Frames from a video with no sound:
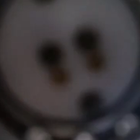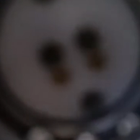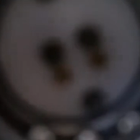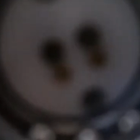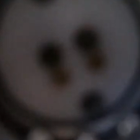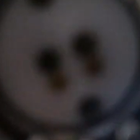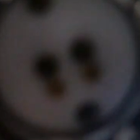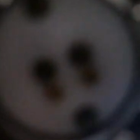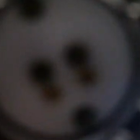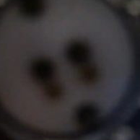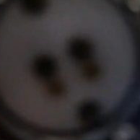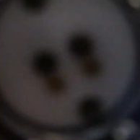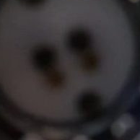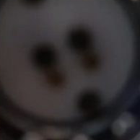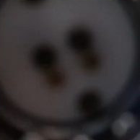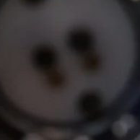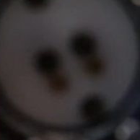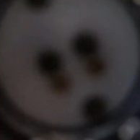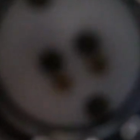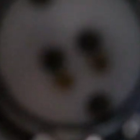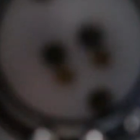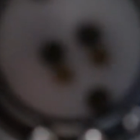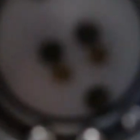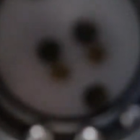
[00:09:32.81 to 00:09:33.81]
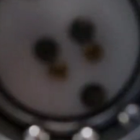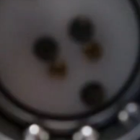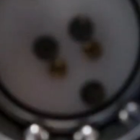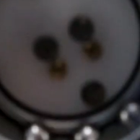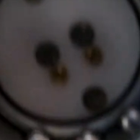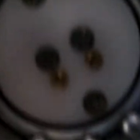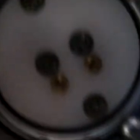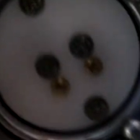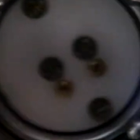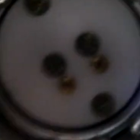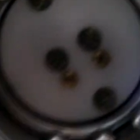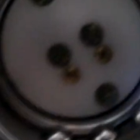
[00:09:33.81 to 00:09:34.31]
terminals
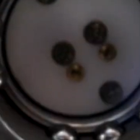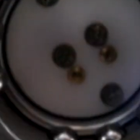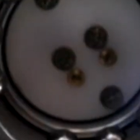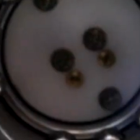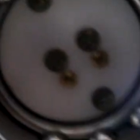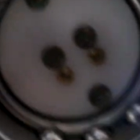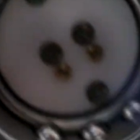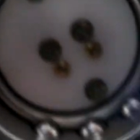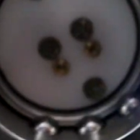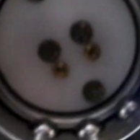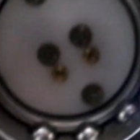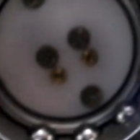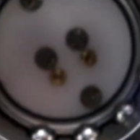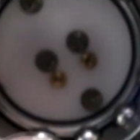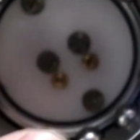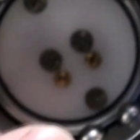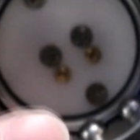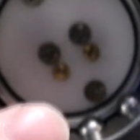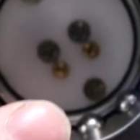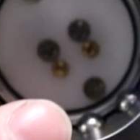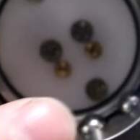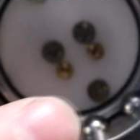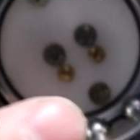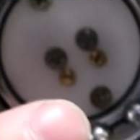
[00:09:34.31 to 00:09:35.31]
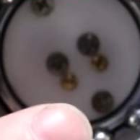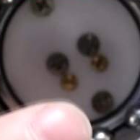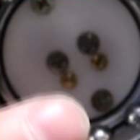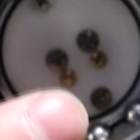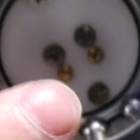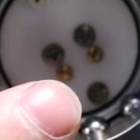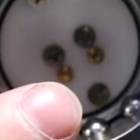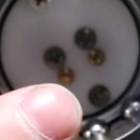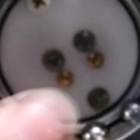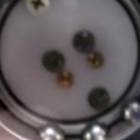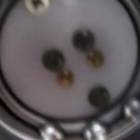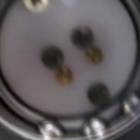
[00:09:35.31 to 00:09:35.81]
inside there that you can see
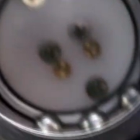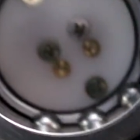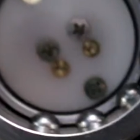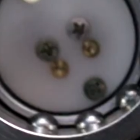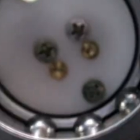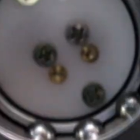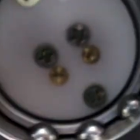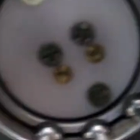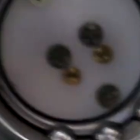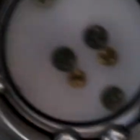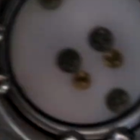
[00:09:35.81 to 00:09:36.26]
right there.